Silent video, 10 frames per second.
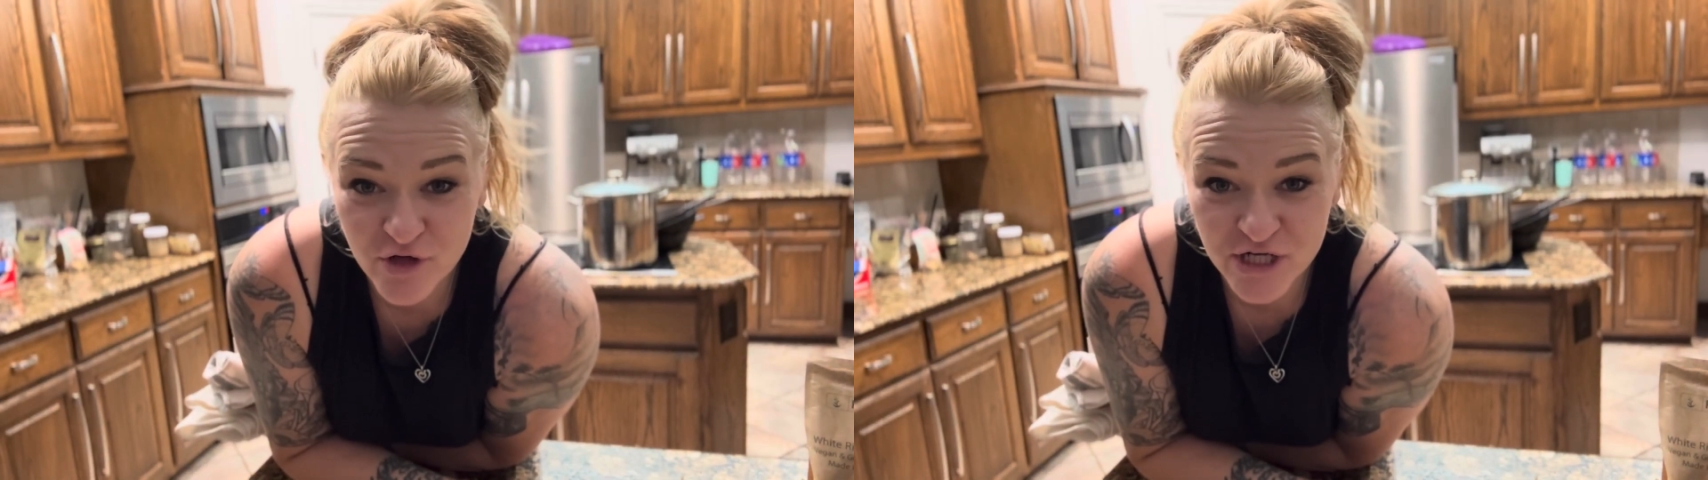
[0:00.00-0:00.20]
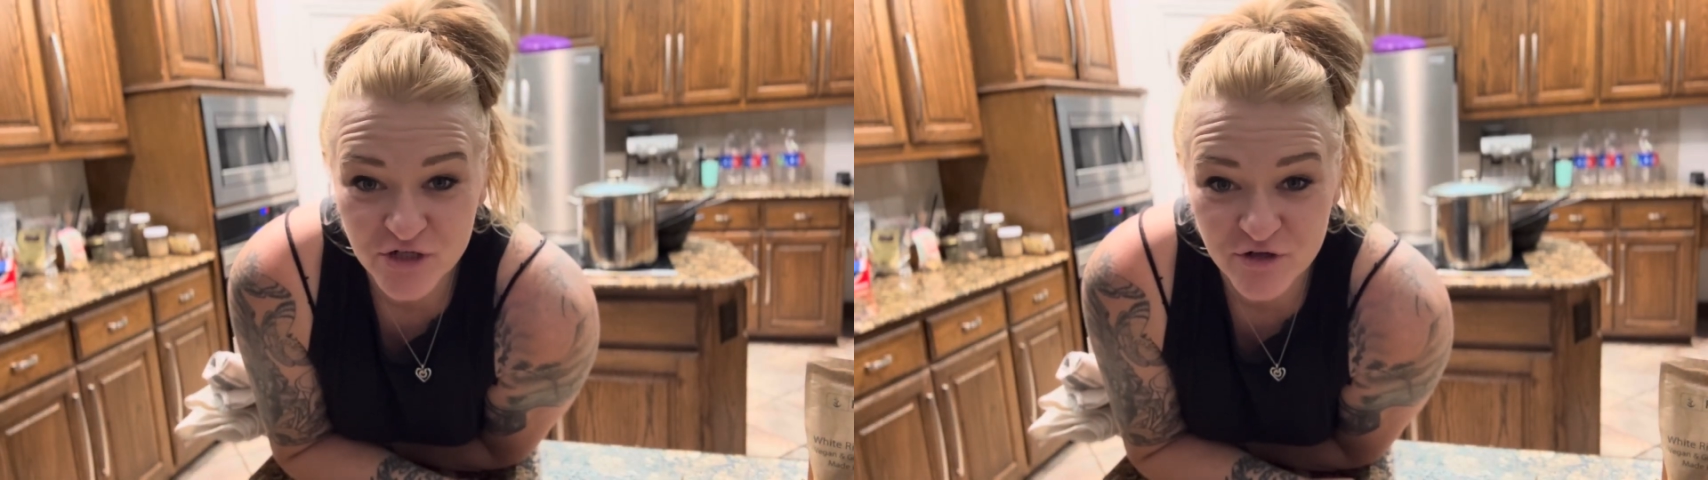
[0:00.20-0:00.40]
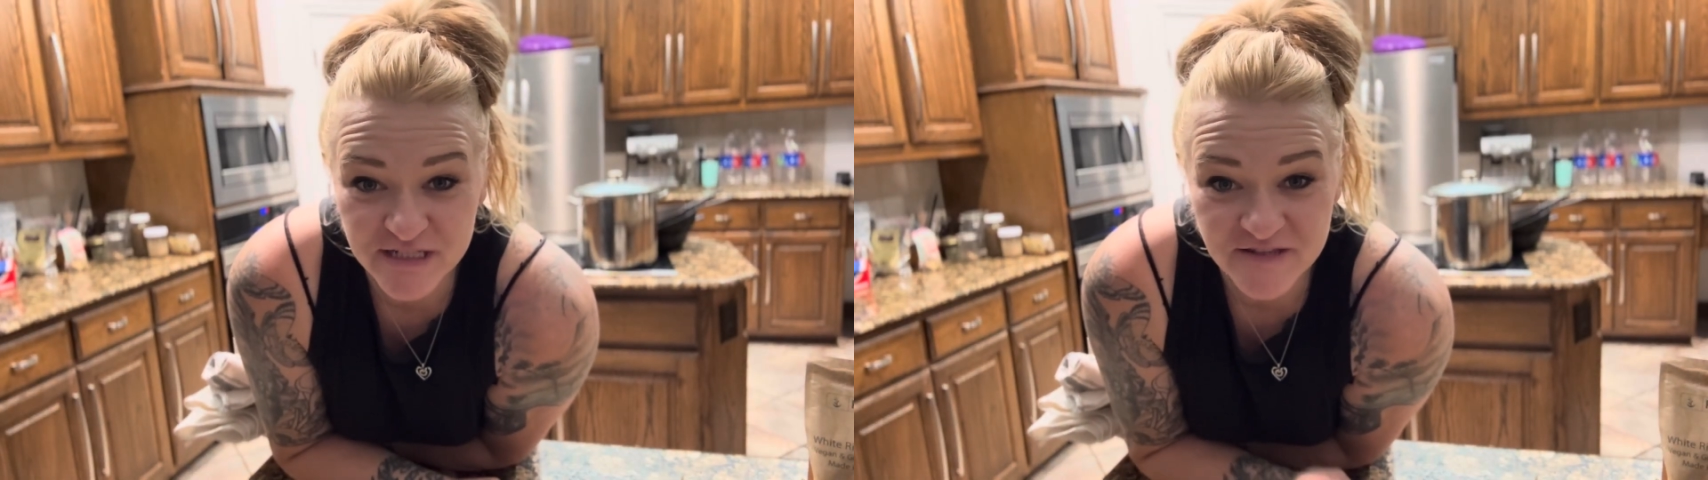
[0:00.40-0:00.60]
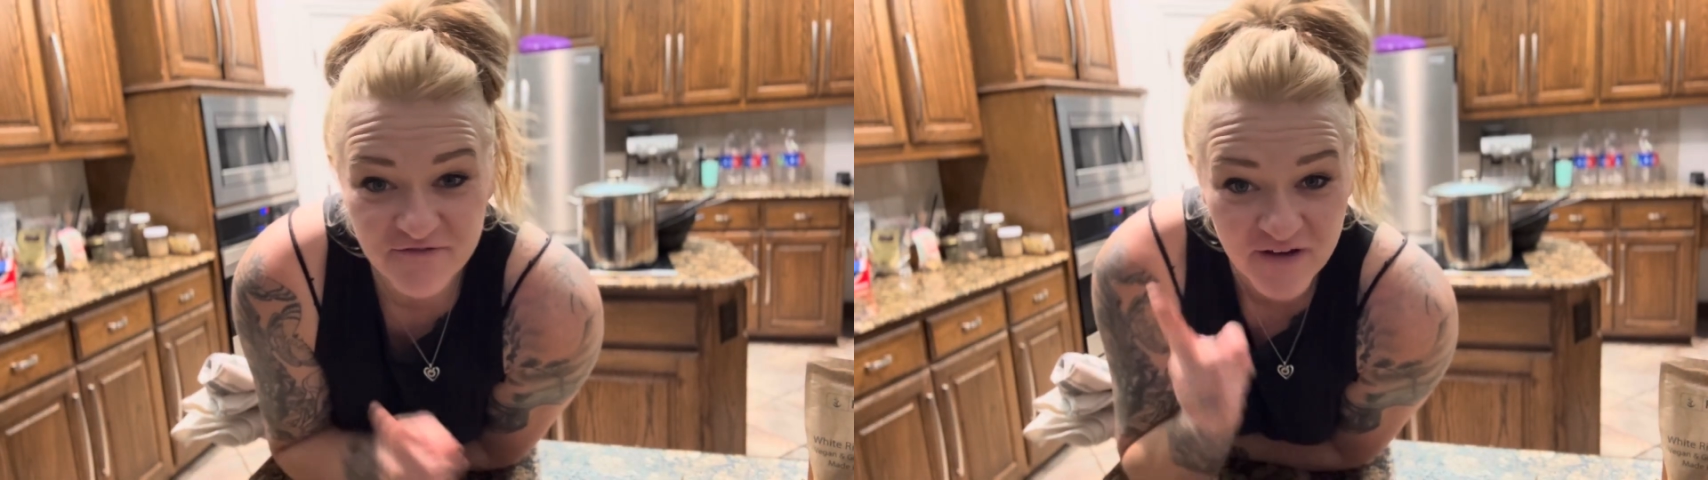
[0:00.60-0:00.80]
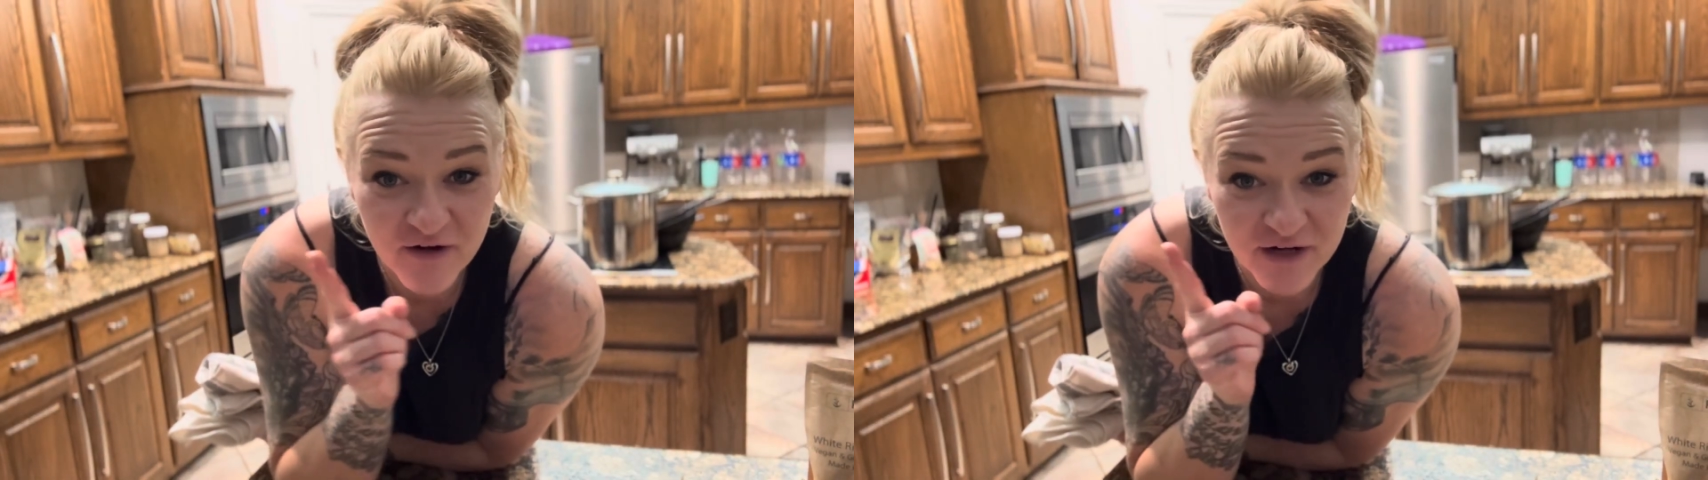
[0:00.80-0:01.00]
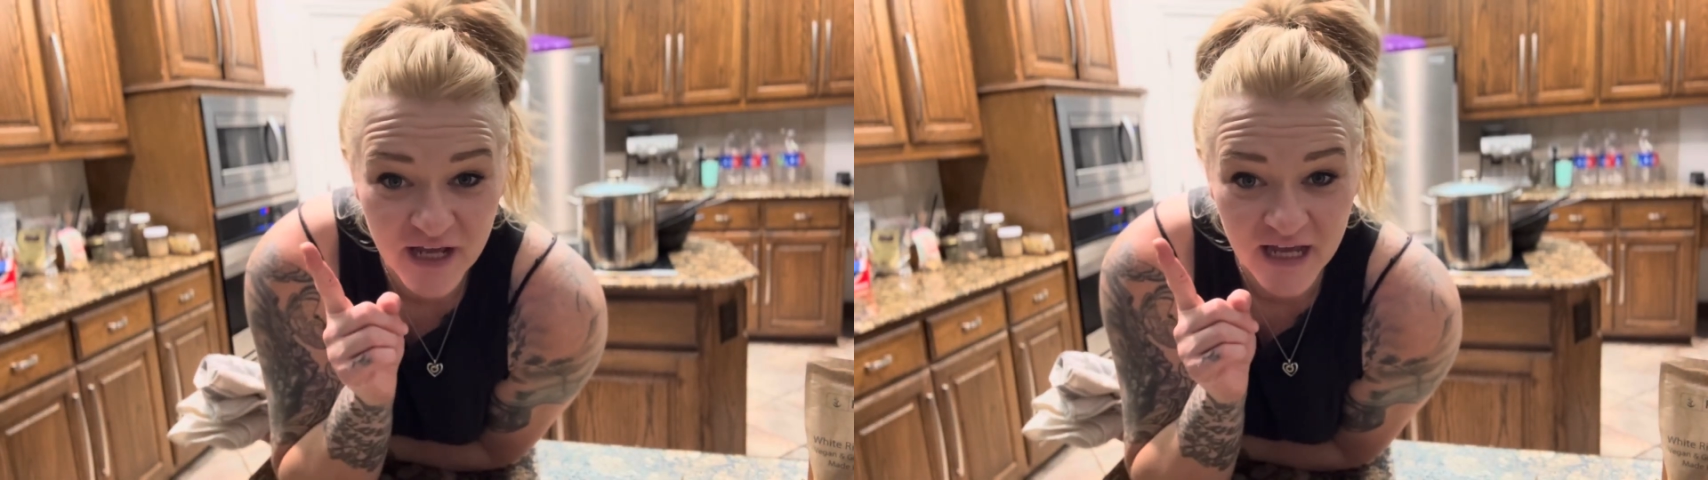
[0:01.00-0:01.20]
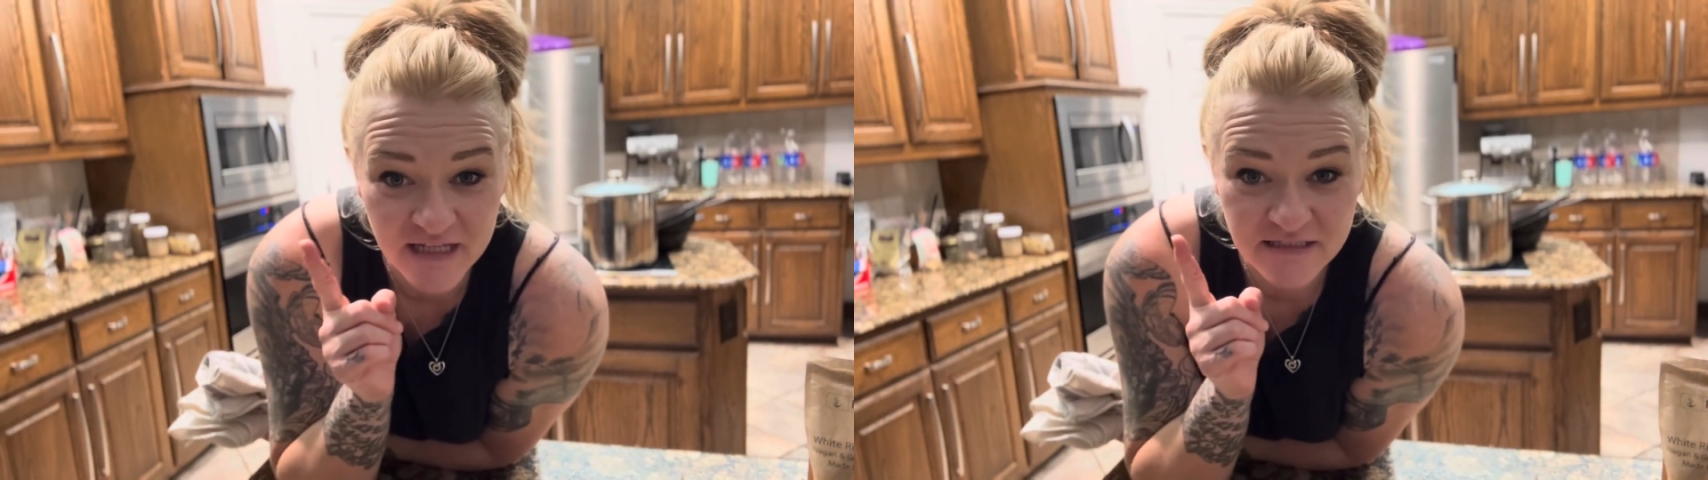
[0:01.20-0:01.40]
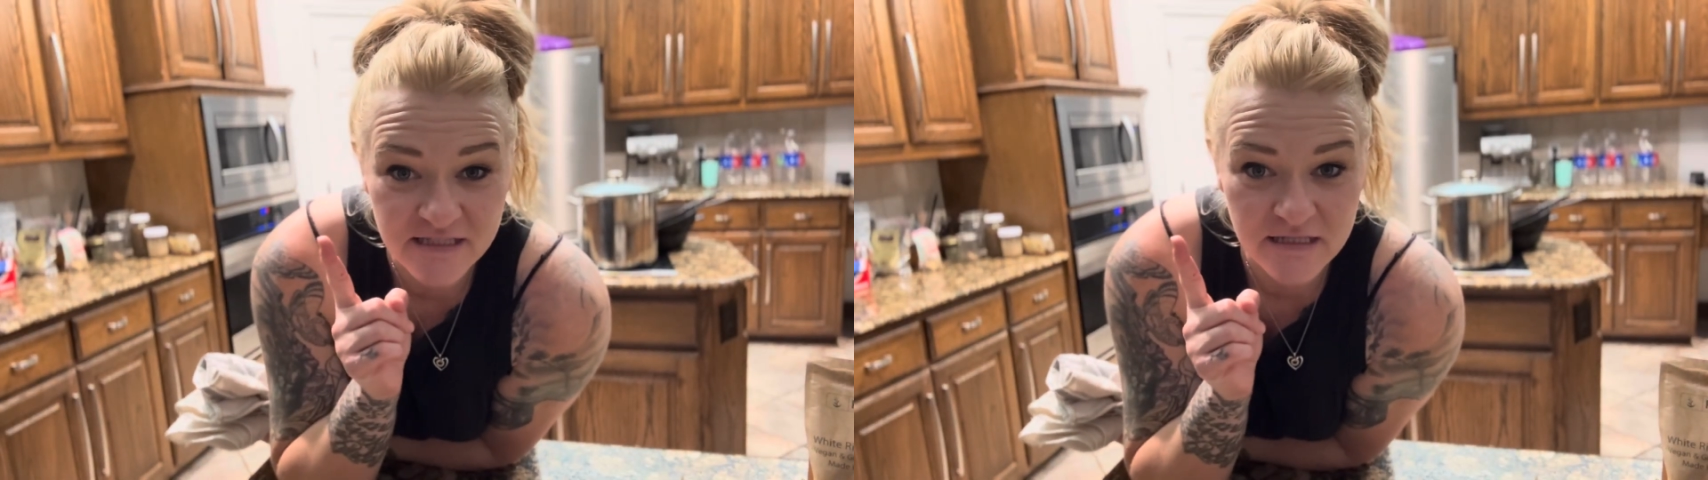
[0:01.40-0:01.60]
degrees Fahrenheit